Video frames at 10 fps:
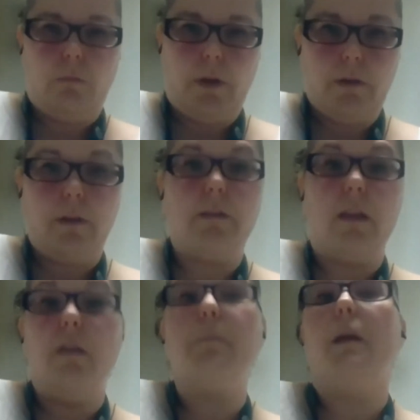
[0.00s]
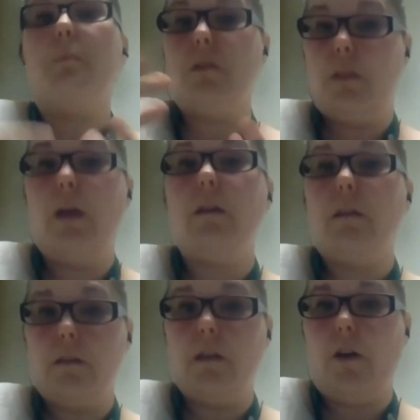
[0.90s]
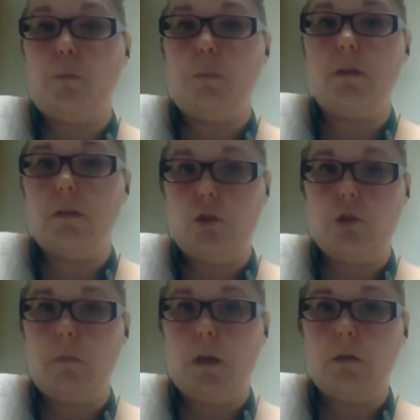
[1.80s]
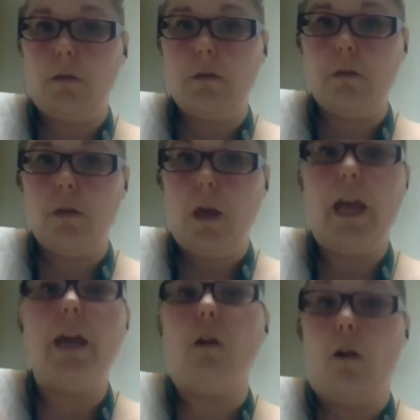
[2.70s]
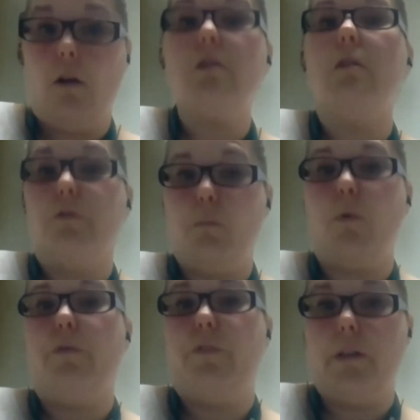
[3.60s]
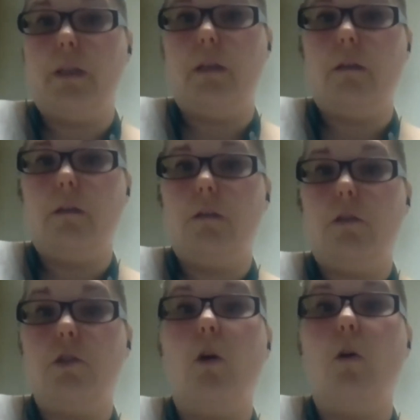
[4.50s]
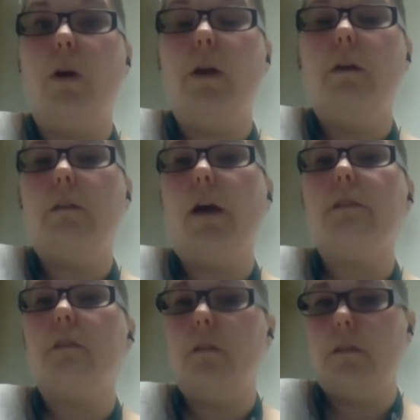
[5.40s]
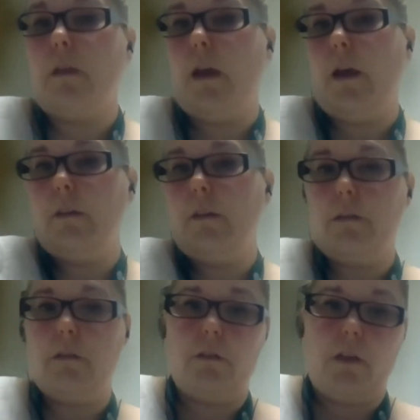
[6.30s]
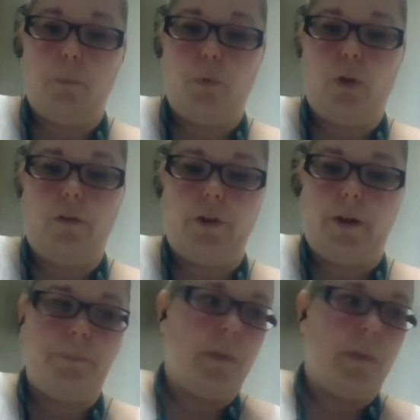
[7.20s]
risk is that they've been able to take that to government decision makers and argue for more funding. So that's an example. I think that's an example of a